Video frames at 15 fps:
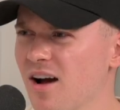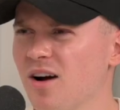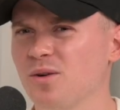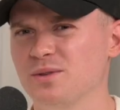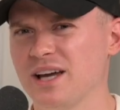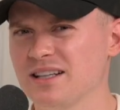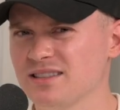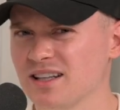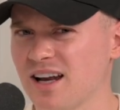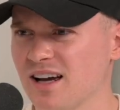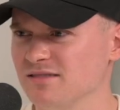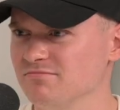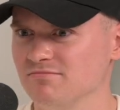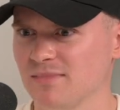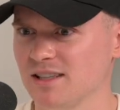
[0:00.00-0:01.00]
Oh yes.
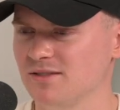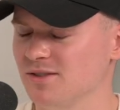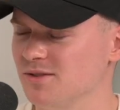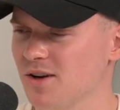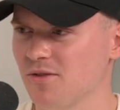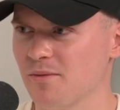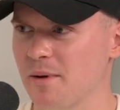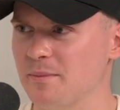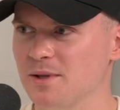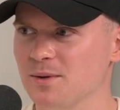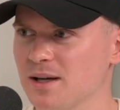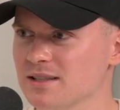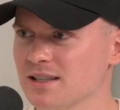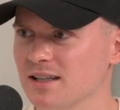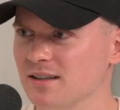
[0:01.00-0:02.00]
Yesterday. I do not remember
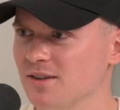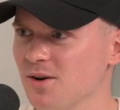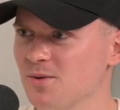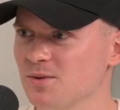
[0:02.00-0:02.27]
you asking at